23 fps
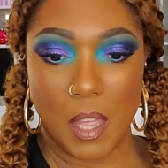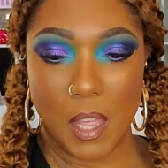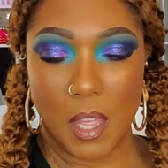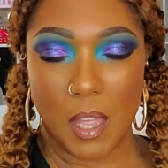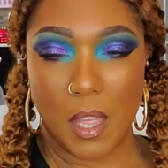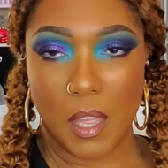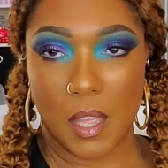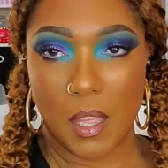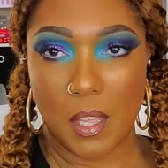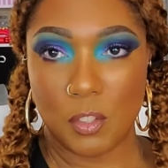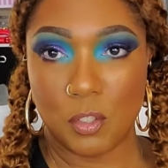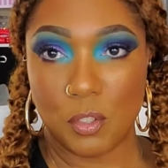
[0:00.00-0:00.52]

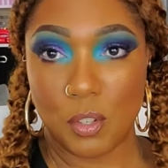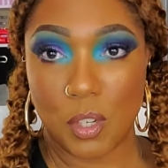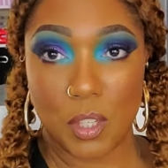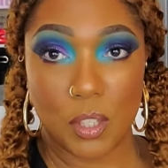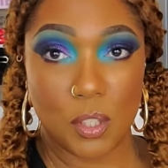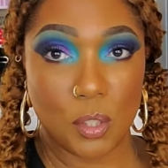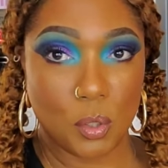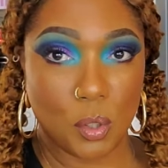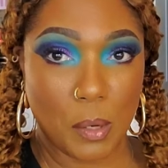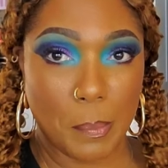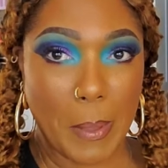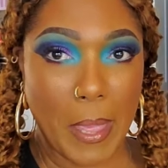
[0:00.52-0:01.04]
uh
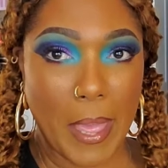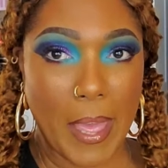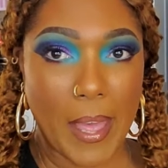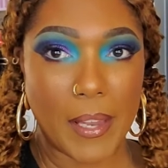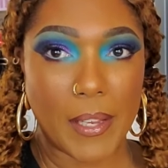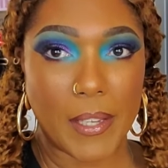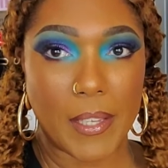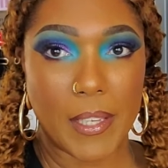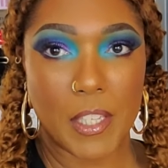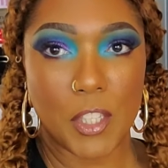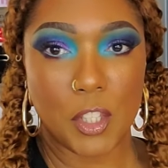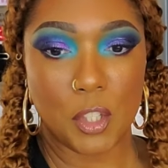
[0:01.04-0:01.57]
drugstore
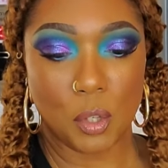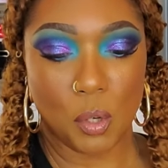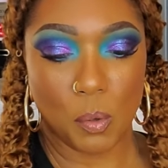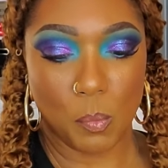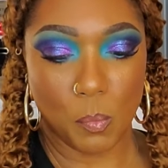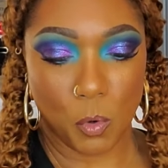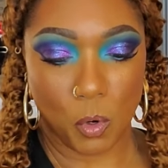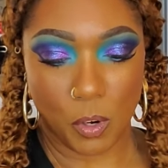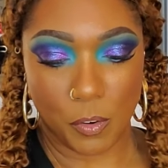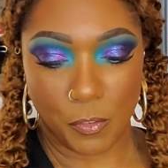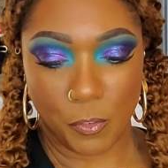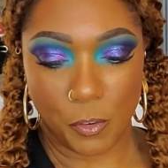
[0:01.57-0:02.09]
palettes or
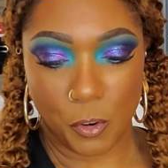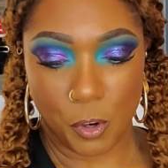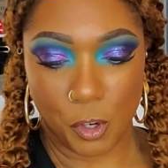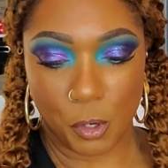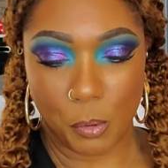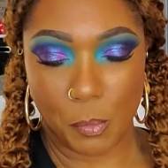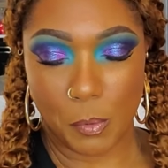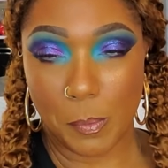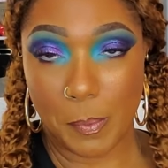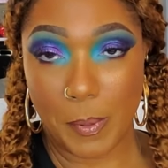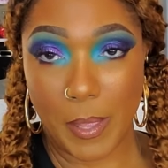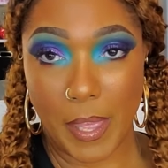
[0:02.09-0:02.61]
more
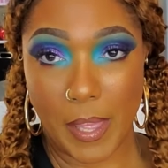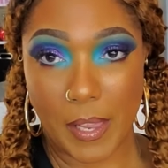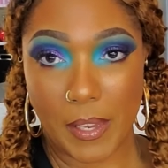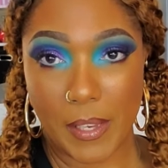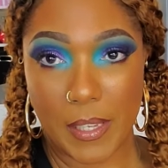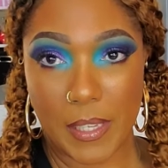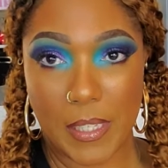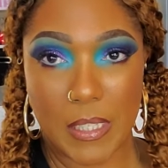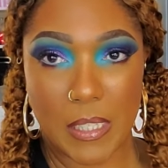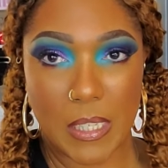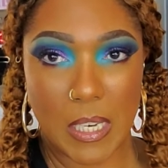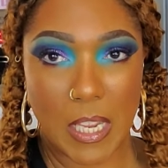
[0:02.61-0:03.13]
affordable
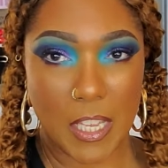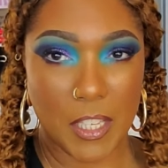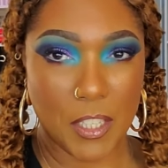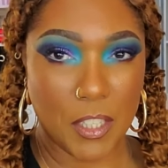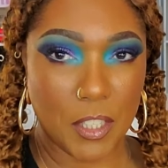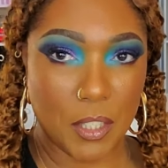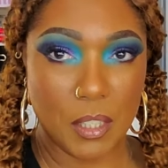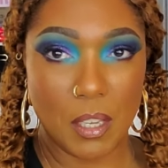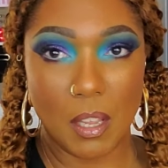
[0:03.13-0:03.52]
palettes, not,